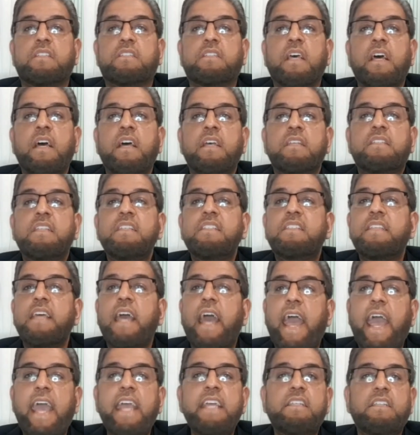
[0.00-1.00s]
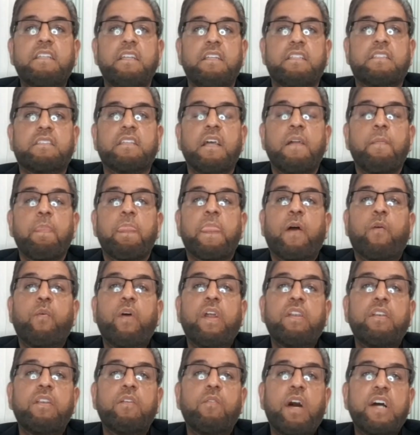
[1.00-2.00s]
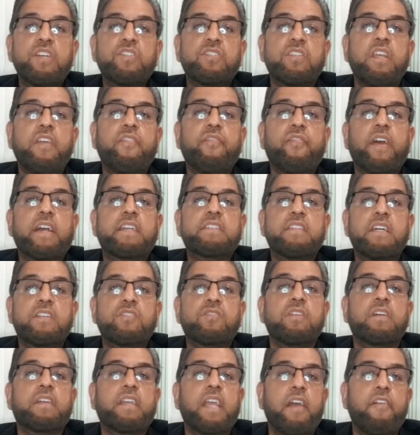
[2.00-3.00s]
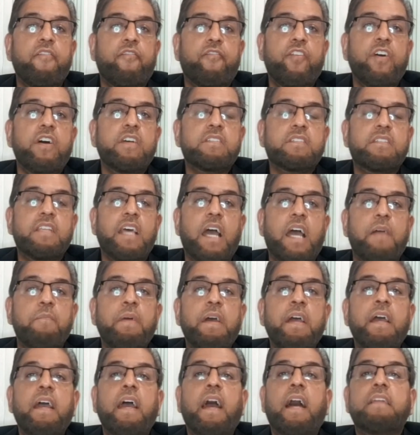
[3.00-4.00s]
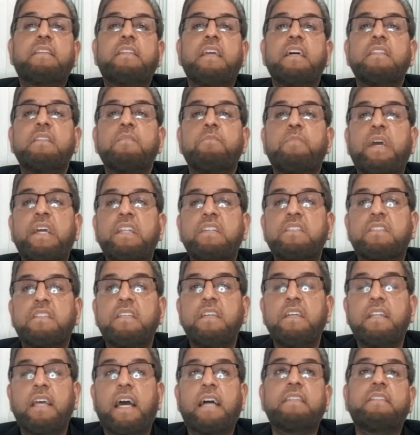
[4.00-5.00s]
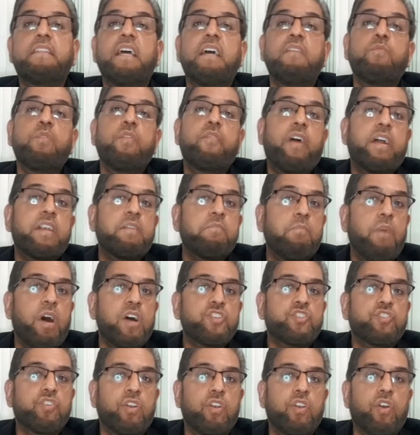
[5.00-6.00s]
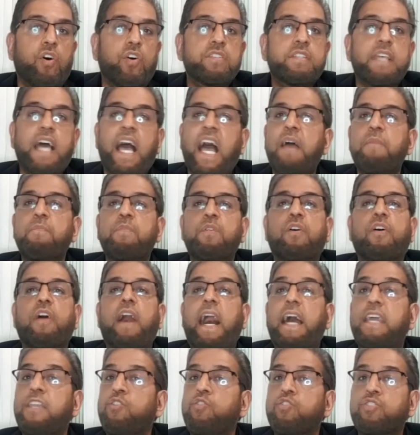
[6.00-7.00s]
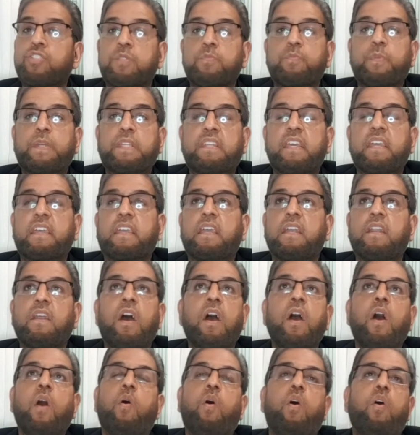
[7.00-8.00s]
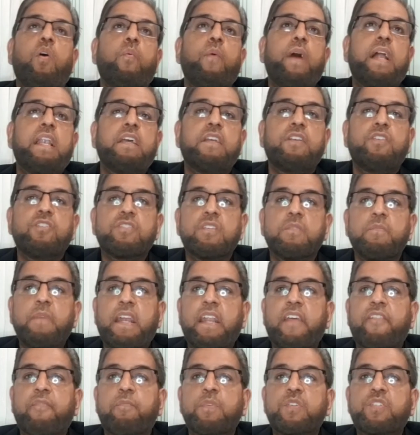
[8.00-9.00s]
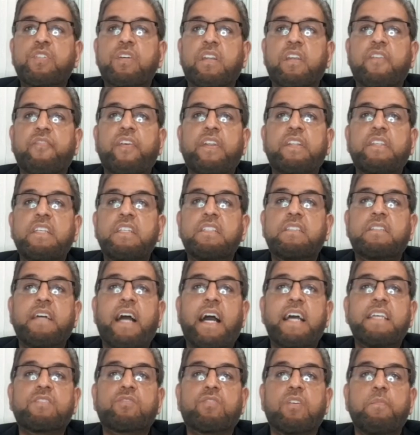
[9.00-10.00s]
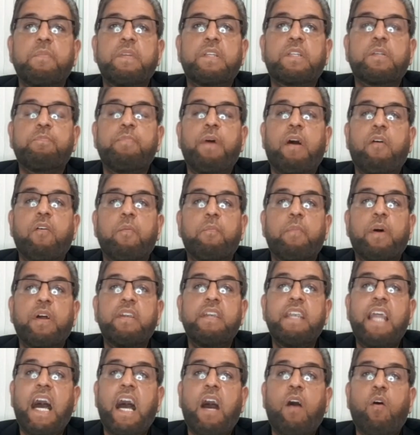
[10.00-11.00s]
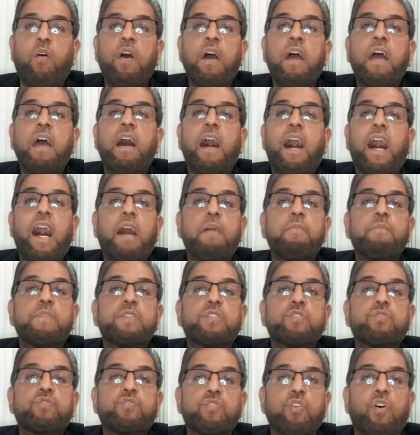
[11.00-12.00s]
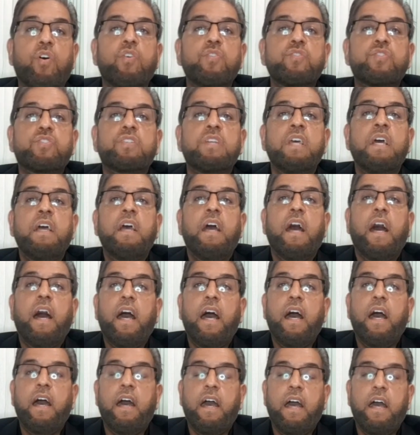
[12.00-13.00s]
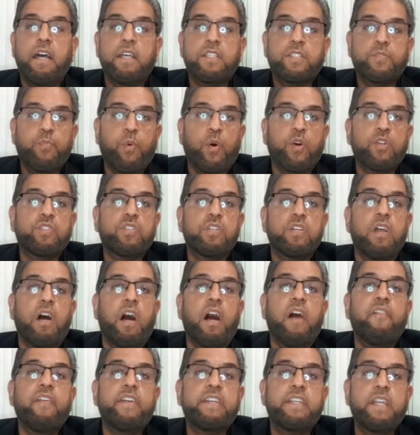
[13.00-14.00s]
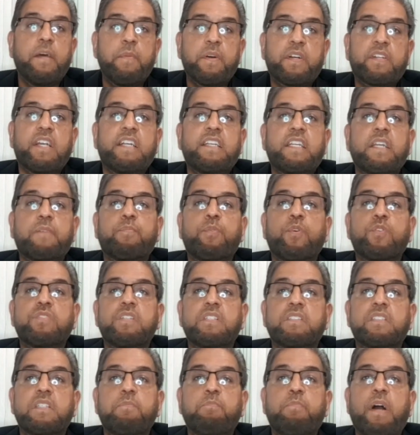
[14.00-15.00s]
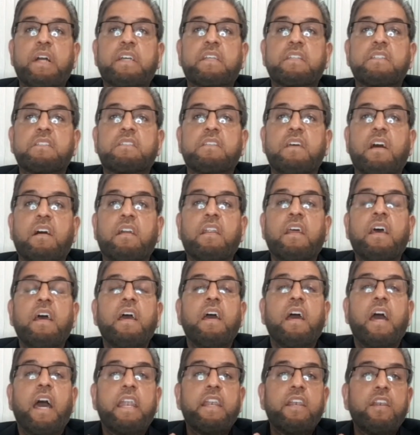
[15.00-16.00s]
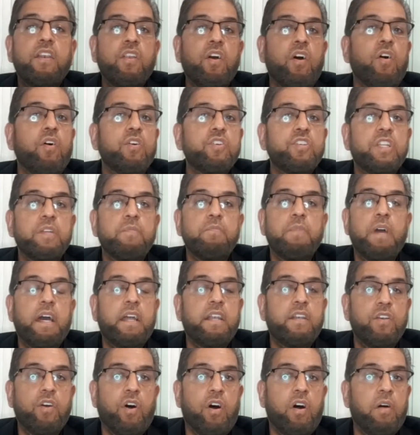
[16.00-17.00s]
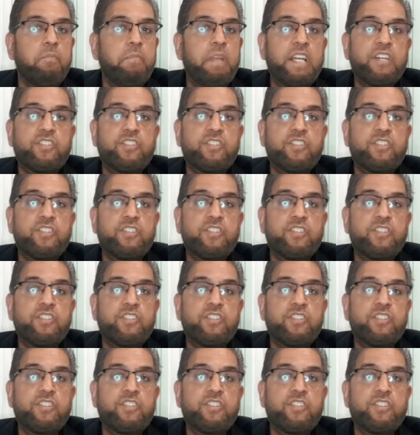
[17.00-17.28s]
since the 80s, when Nawaz Sharif, etc., came first time, and then Benazir, and then we've had martial laws. I'm not, I used to be thinking oh, well, it doesn't matter if Musharraf and these guys come into power, but now I'm a staunch uh, uh supporter of a democratic process in Pakistan and no, uh, no military